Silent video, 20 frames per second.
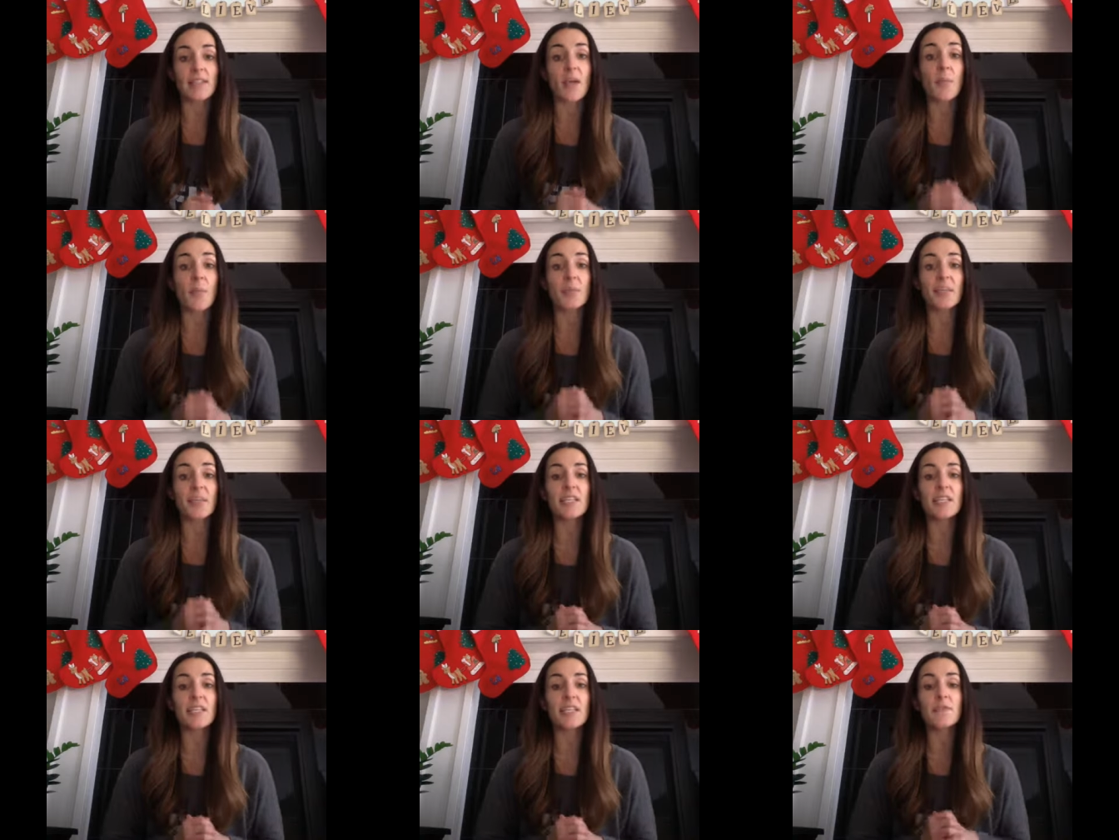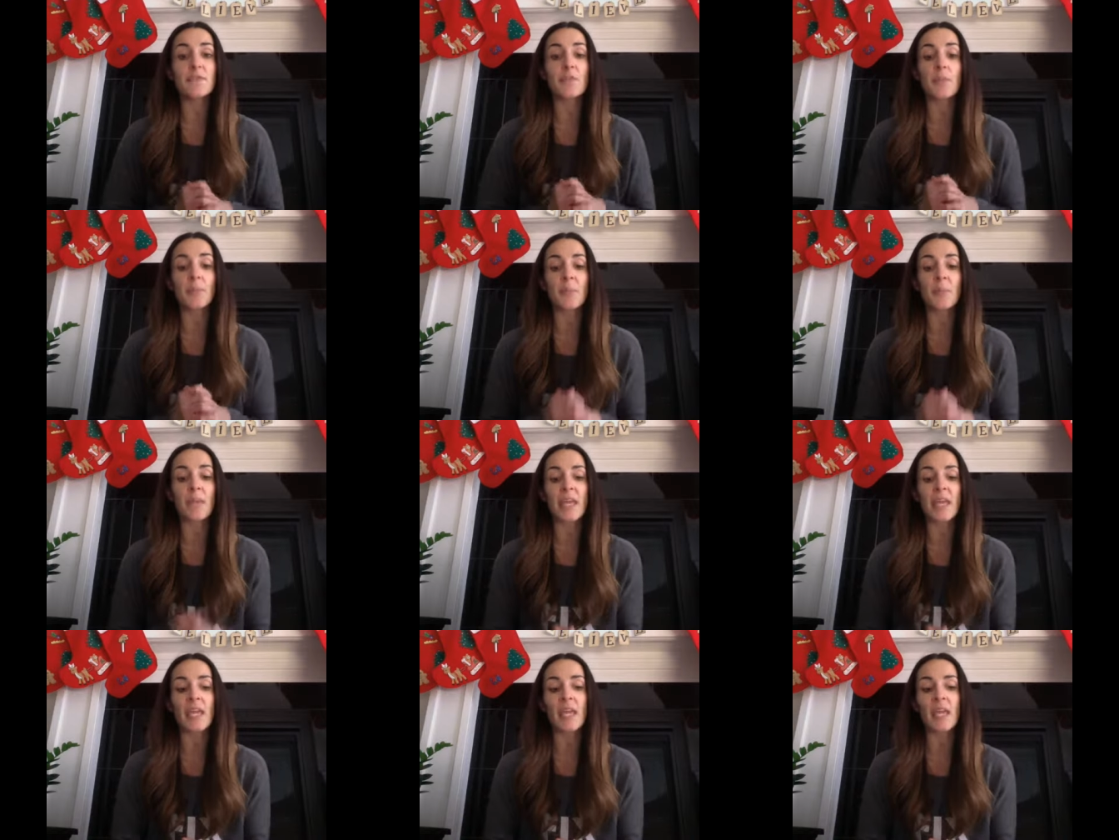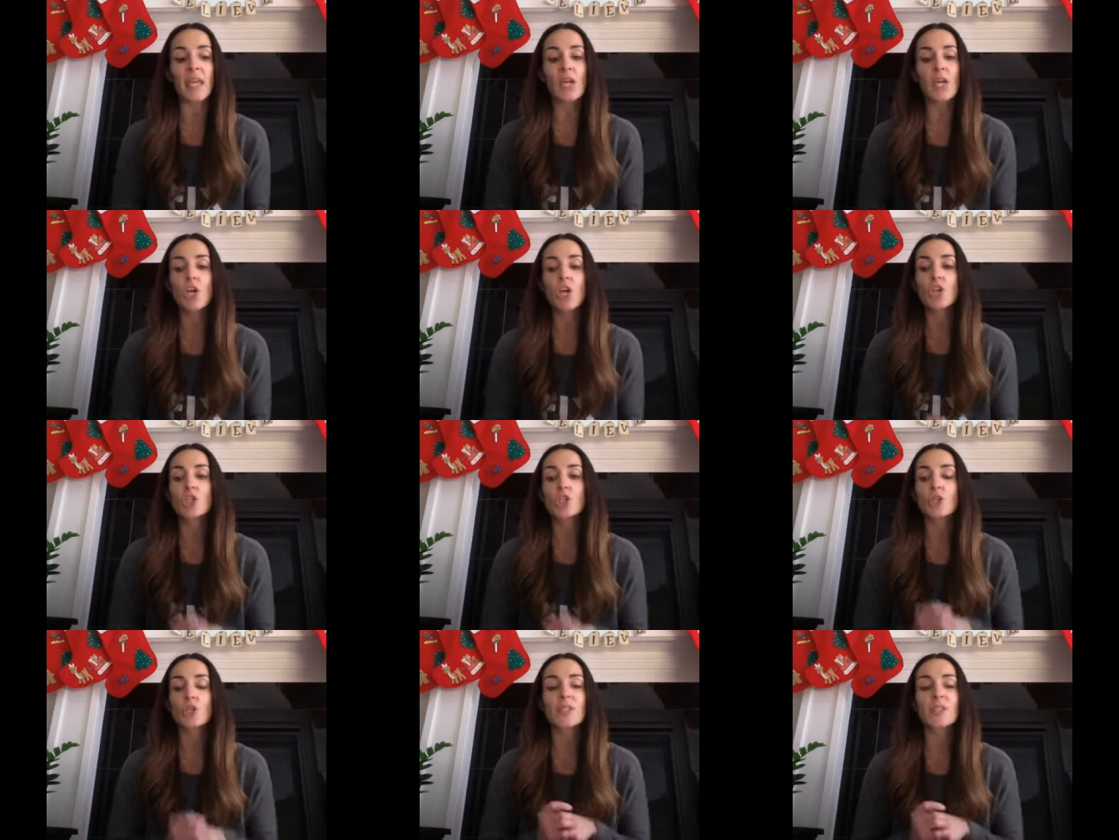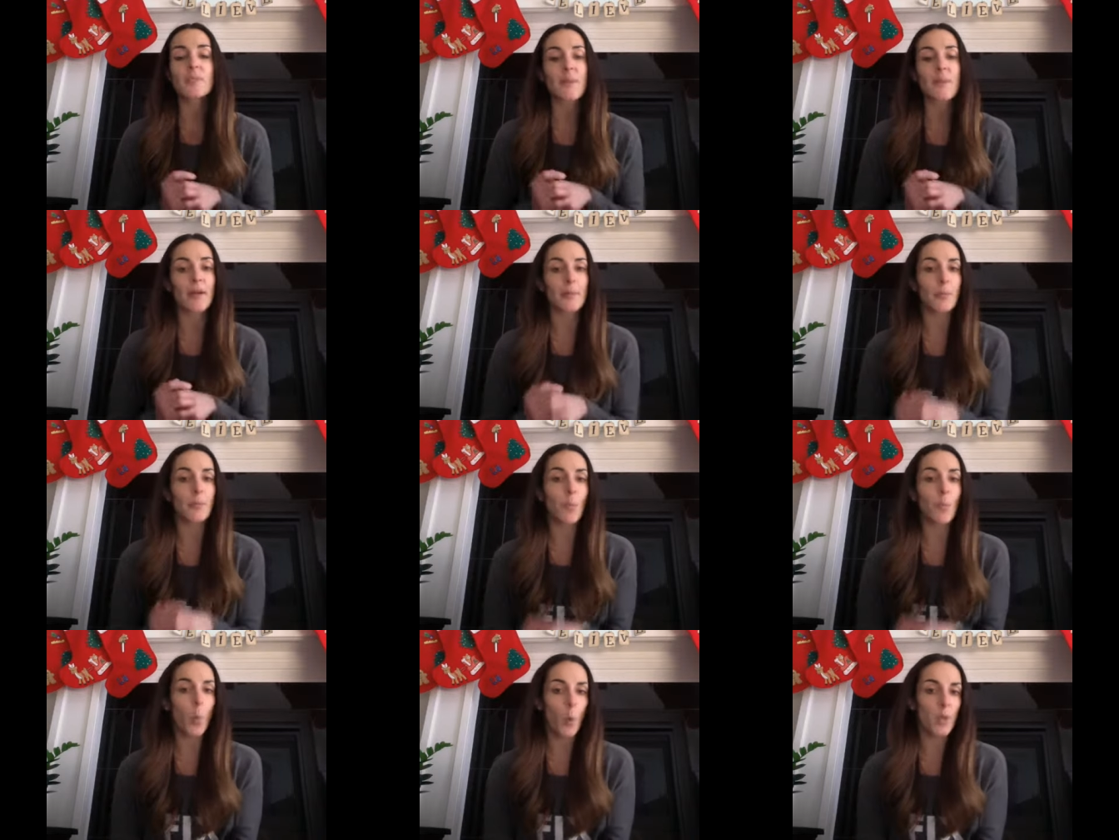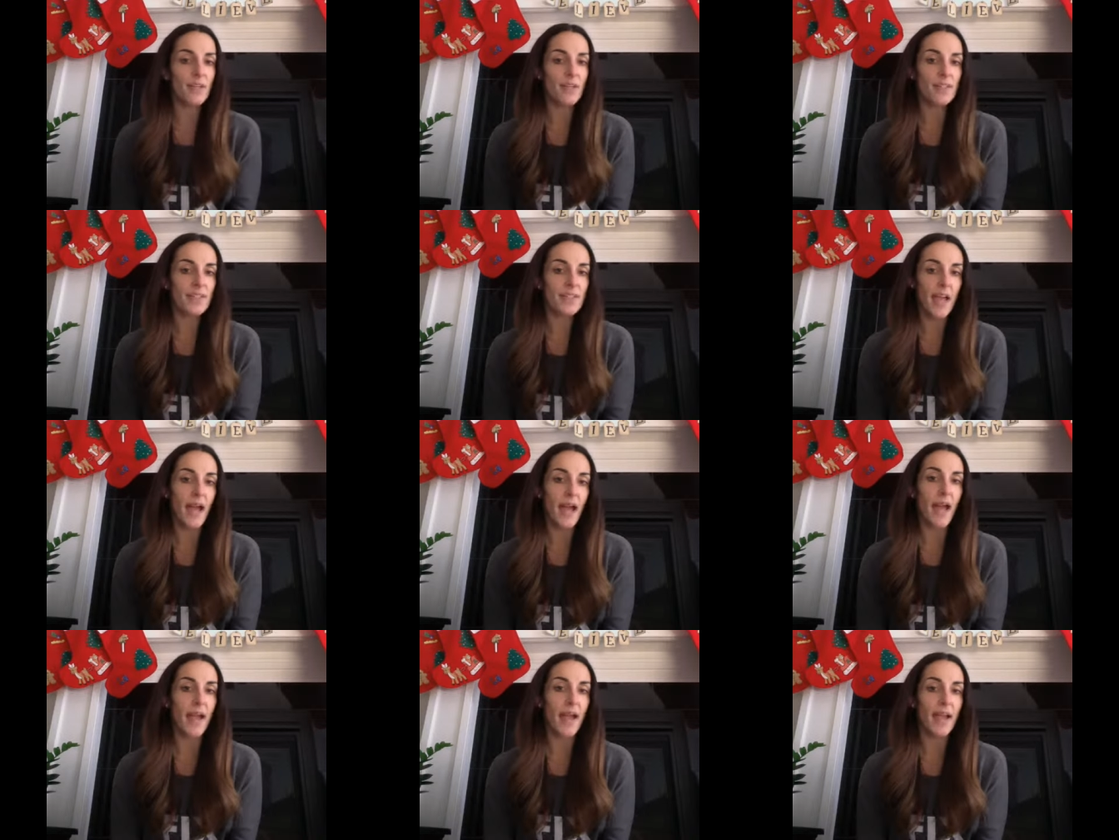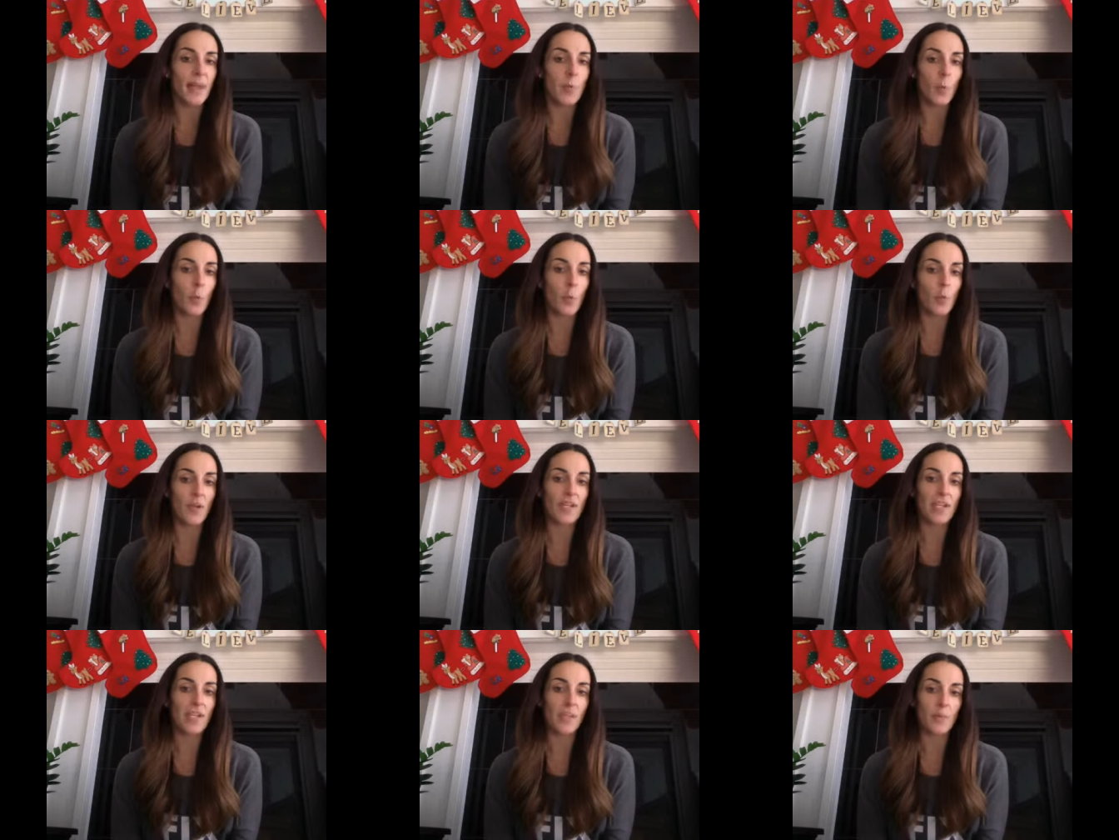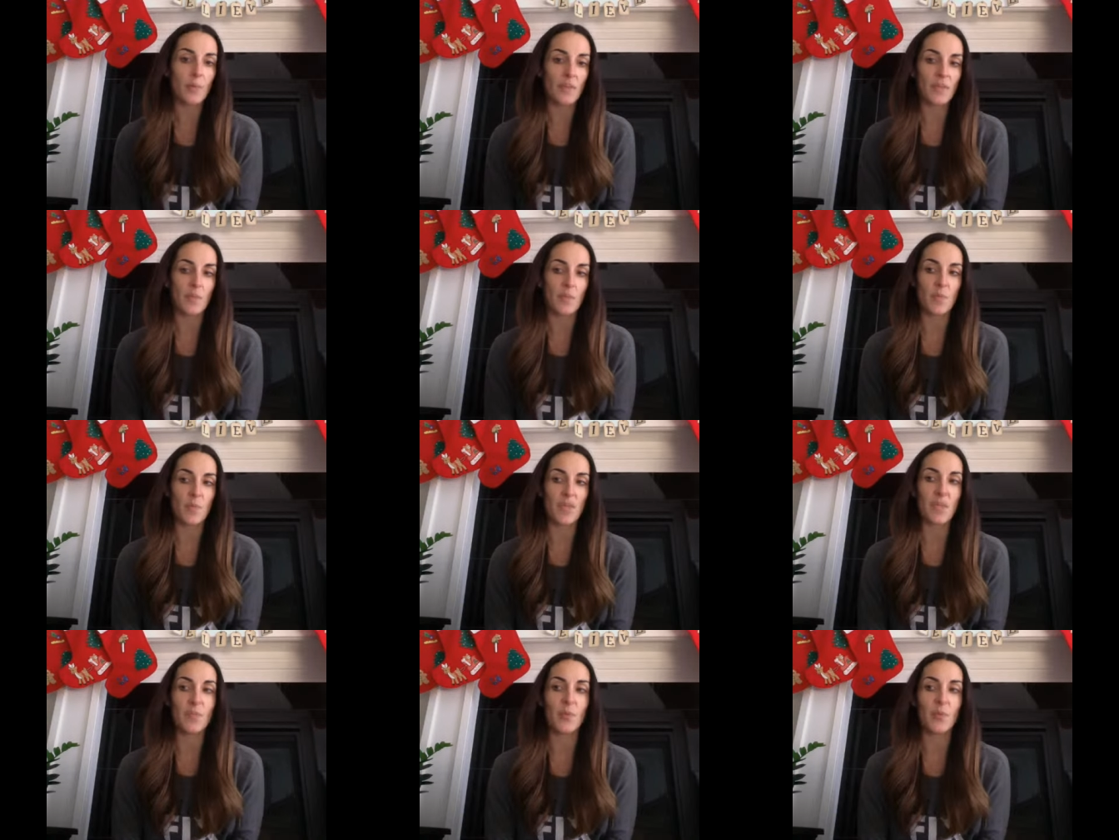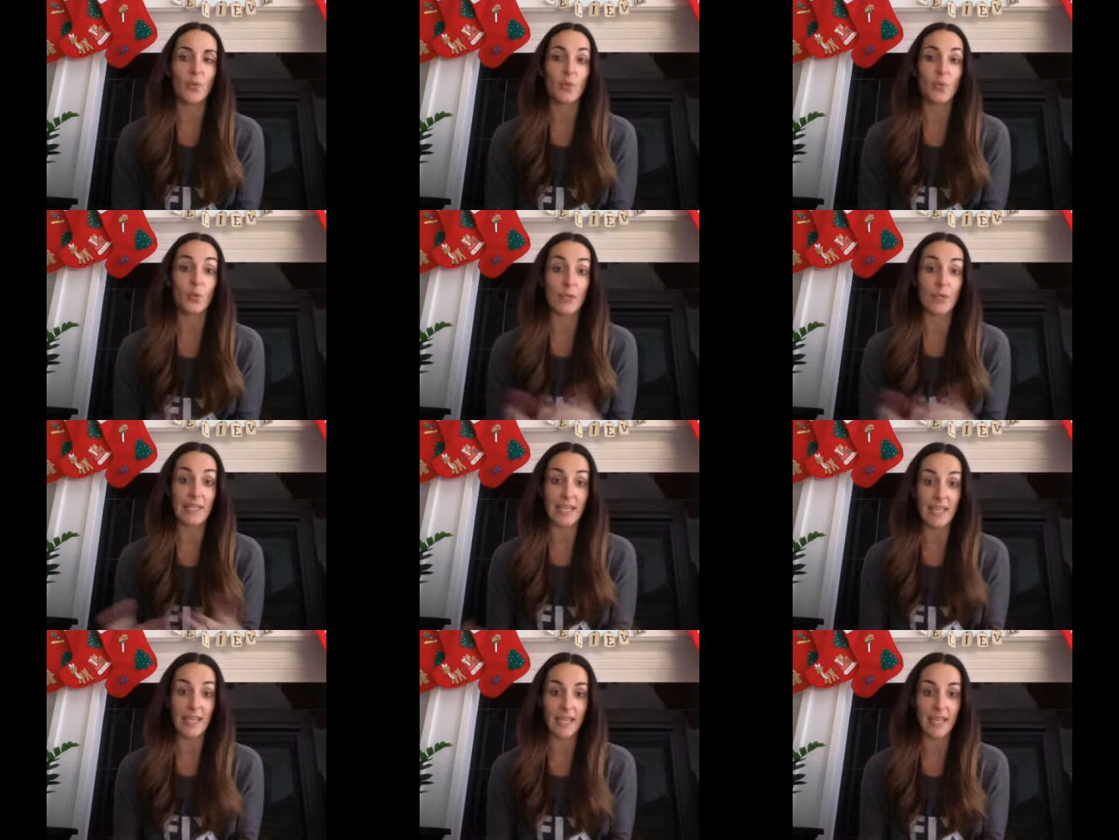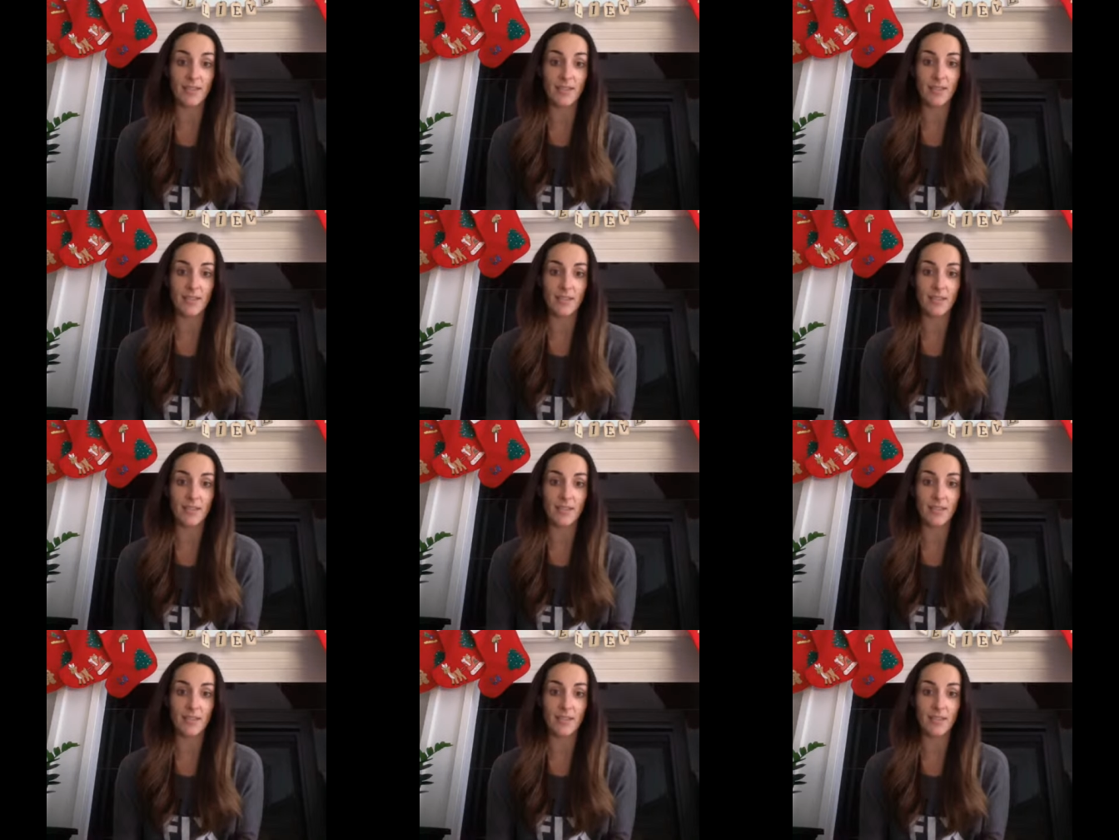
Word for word: a place for me to spend more time working with the people who get it,